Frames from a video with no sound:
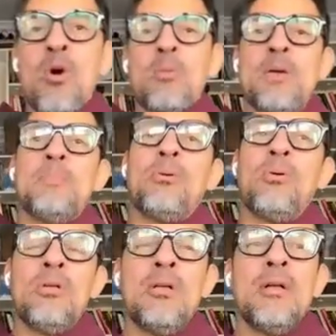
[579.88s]
more
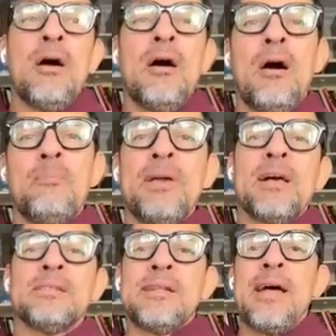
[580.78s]
people
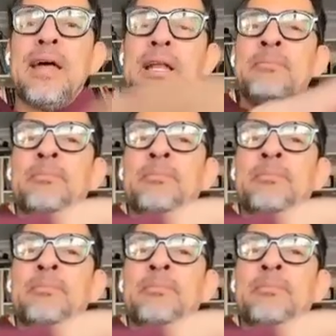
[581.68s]
because of that.